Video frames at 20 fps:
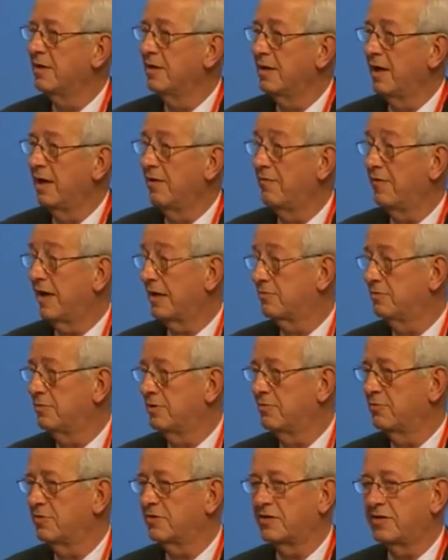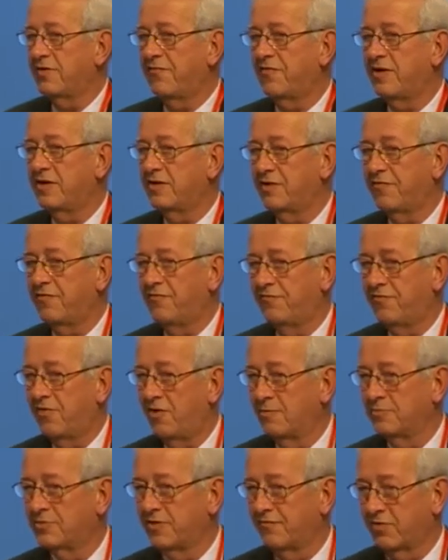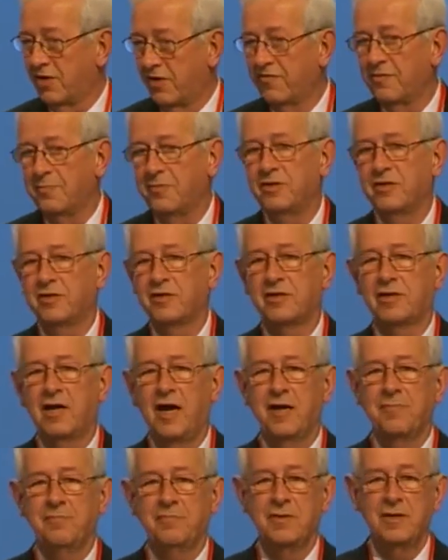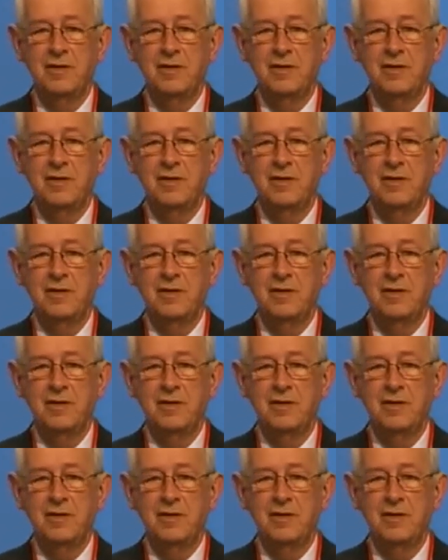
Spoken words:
and in fact when there was very different forms of government at the time,